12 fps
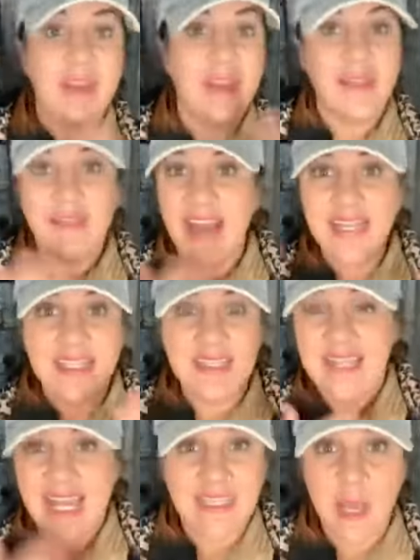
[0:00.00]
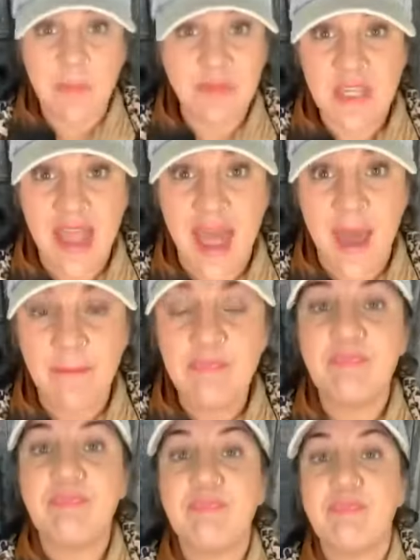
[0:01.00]
That that's up to them.
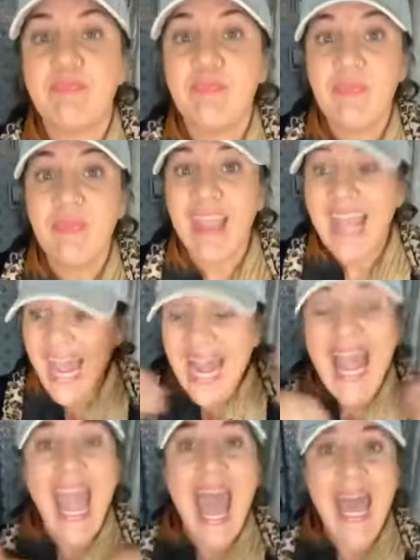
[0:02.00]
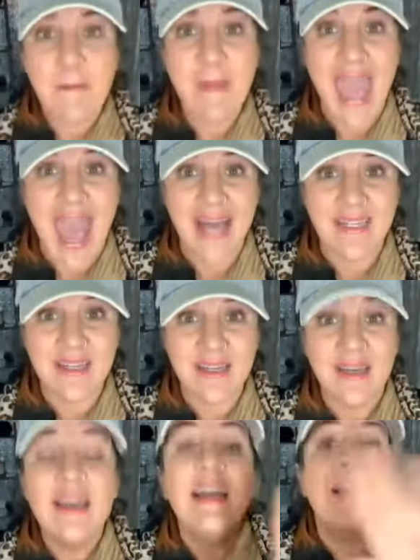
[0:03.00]
And I add a mask.
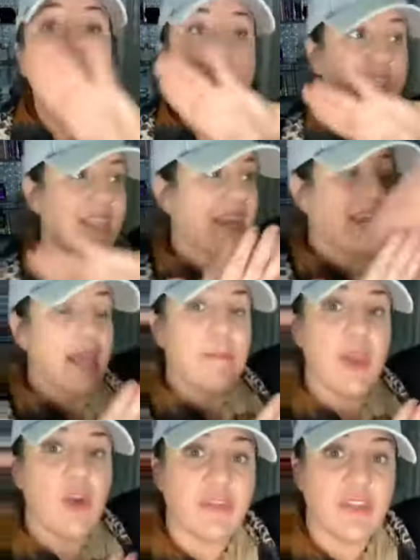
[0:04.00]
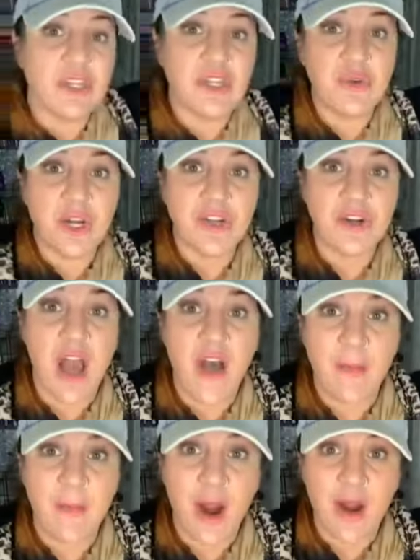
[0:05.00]
That's going to get me over the $200
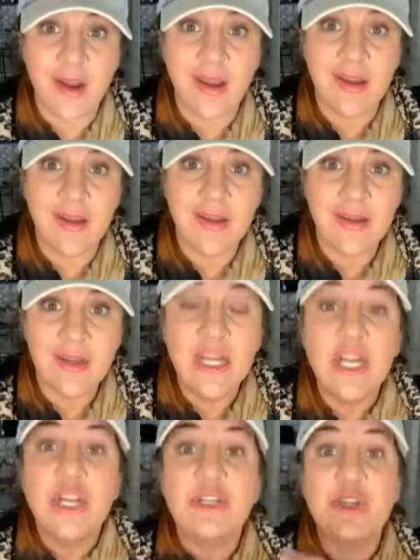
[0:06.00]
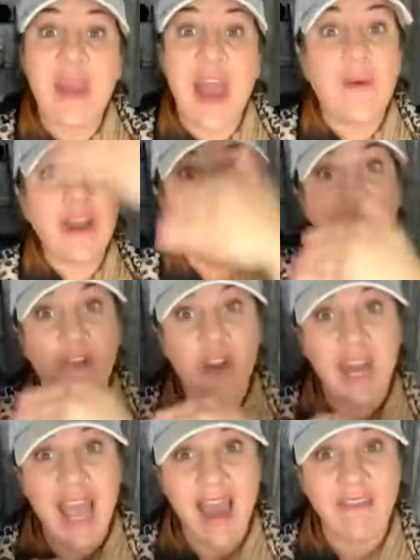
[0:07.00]
mark. So now I know they're going to
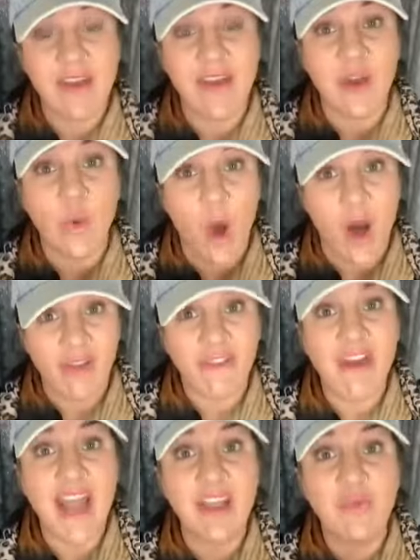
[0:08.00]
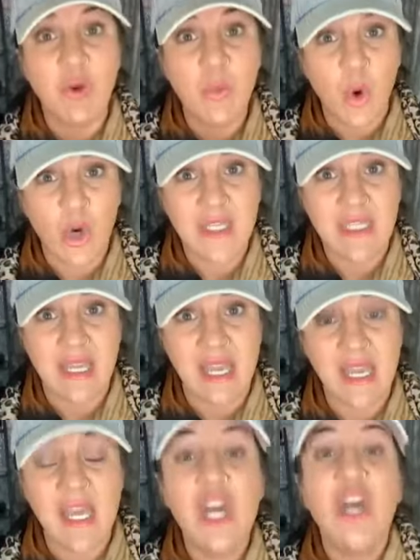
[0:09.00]
have a qualified rewards link.
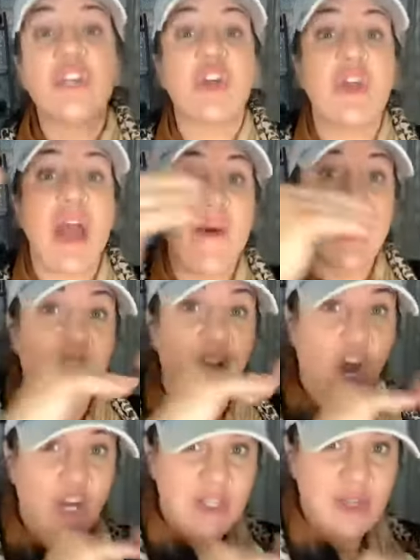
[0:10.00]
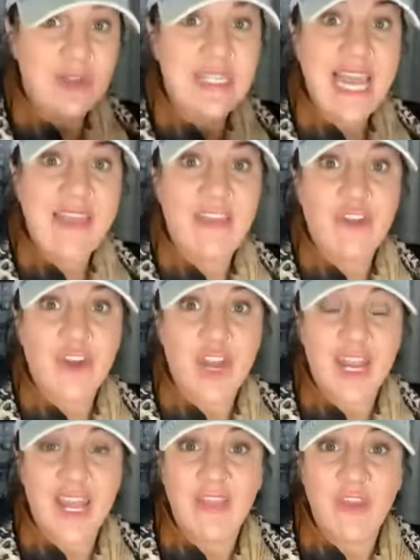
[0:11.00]
So now I can also say that they're going to
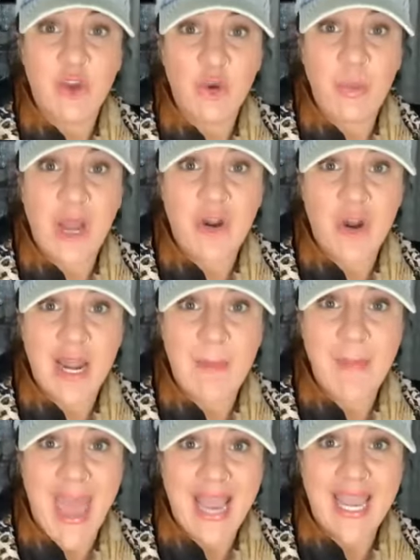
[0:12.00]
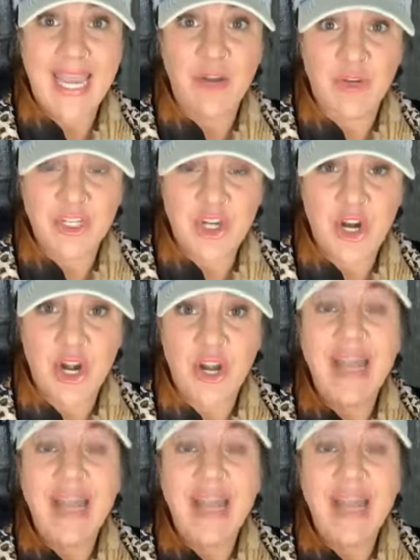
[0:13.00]
get the coupon credit back in return.